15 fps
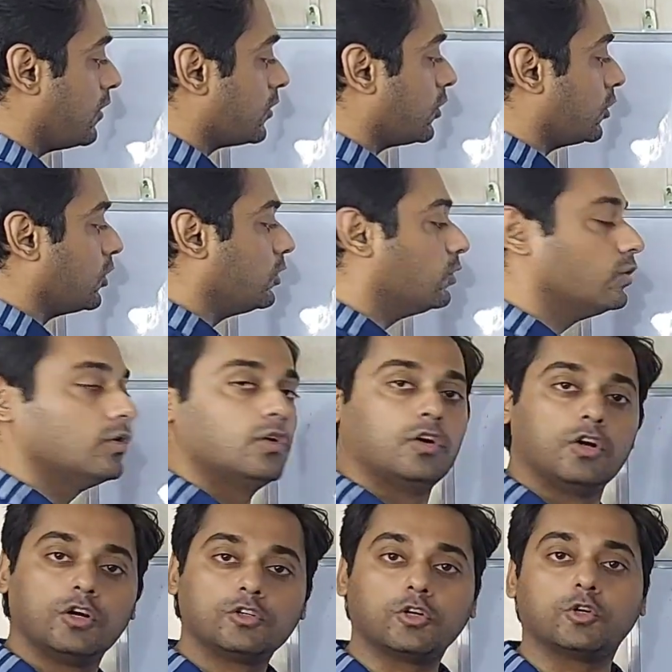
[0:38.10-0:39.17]
to do.
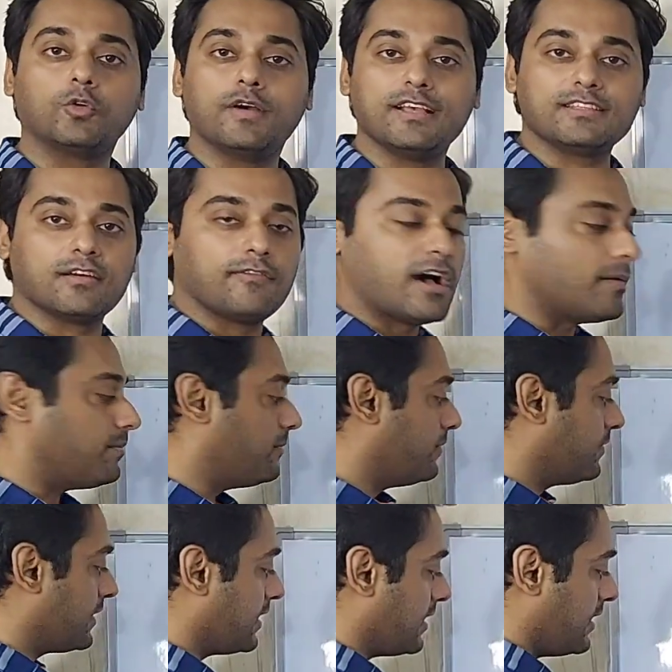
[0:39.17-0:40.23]
To do is a verb.
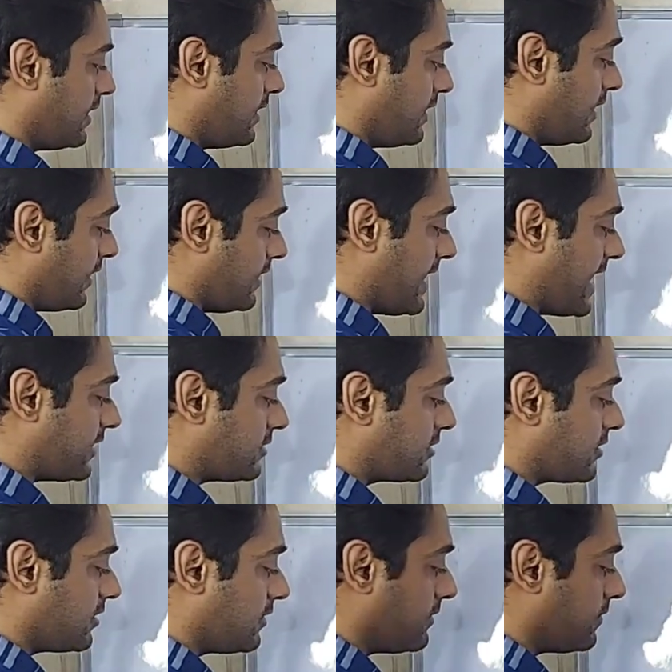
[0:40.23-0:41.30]

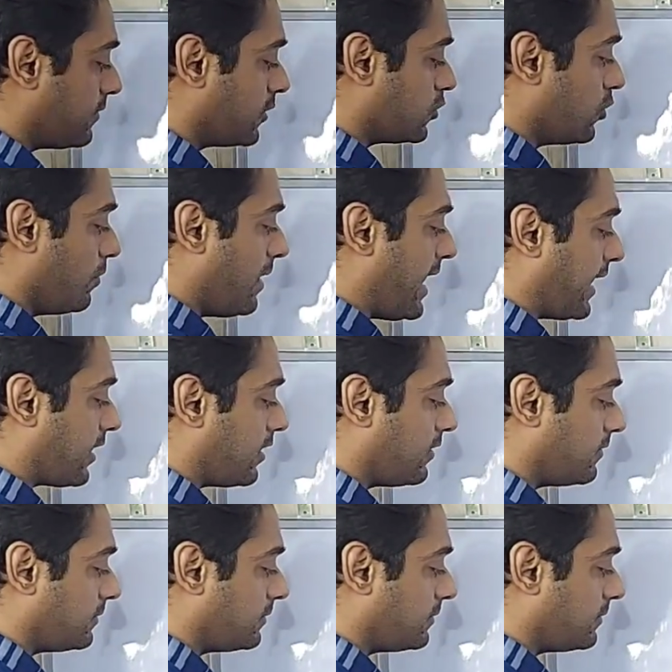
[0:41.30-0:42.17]
Next, to make.